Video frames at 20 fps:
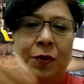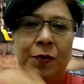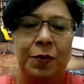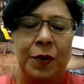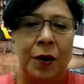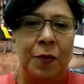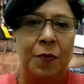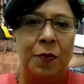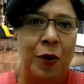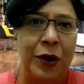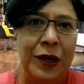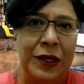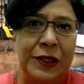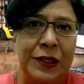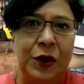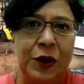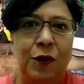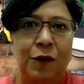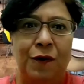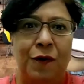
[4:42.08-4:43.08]
to the
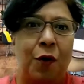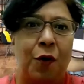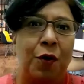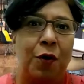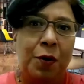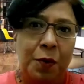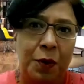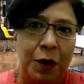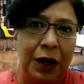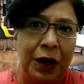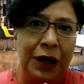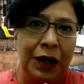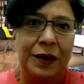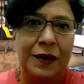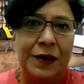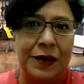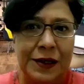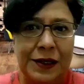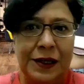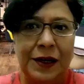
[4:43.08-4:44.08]
Point Zero forum
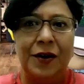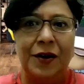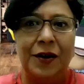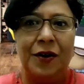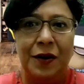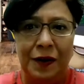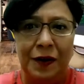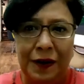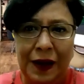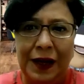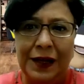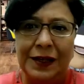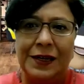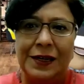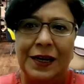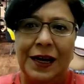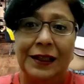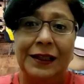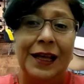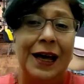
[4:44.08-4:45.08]
earlier this year and
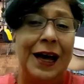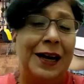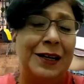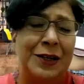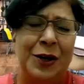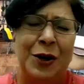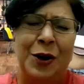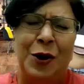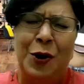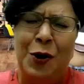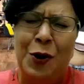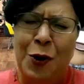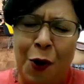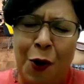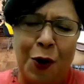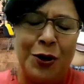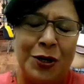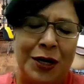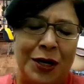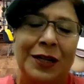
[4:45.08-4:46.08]
things like that. And a
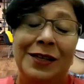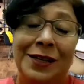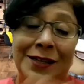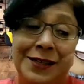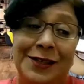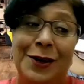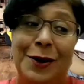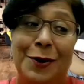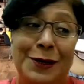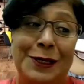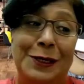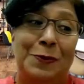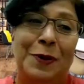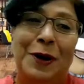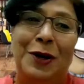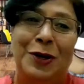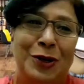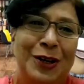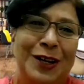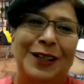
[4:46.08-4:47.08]
lot this year,
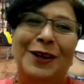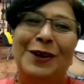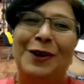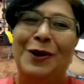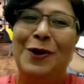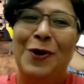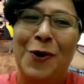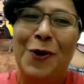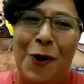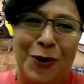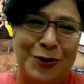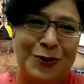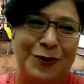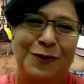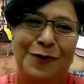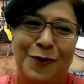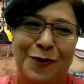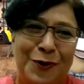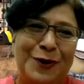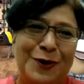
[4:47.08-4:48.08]
especially, a
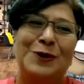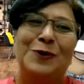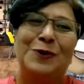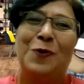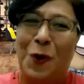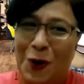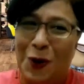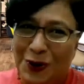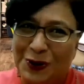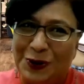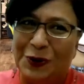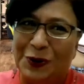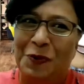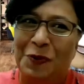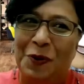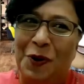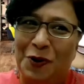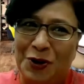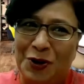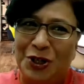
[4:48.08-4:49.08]
lot of focus was
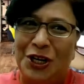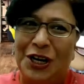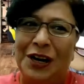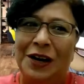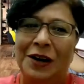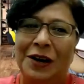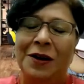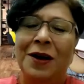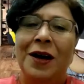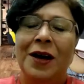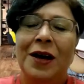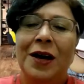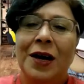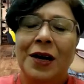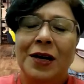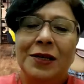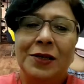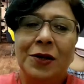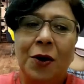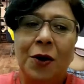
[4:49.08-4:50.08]
on blockchain.
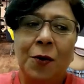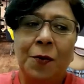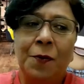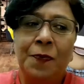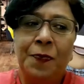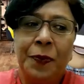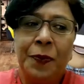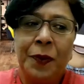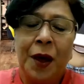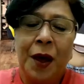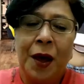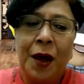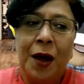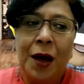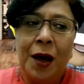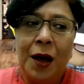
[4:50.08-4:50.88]
So